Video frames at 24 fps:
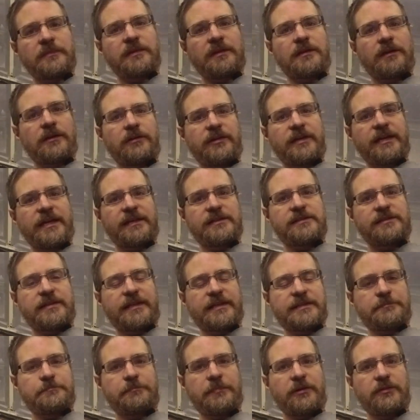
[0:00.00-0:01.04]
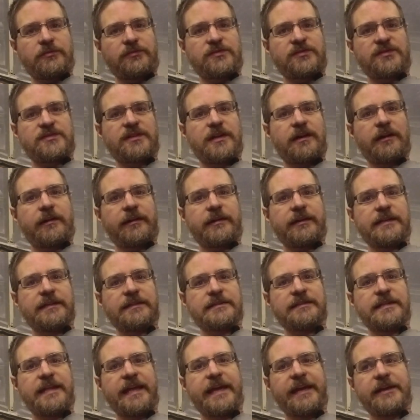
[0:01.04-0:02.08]
Okay, so that's both
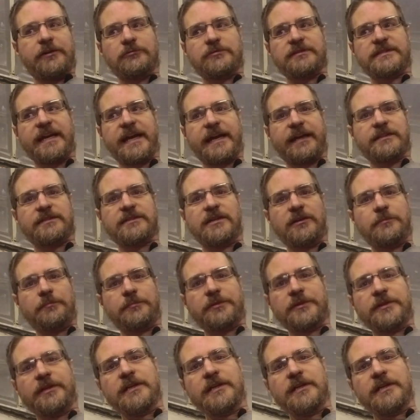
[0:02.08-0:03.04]
sides now tacked up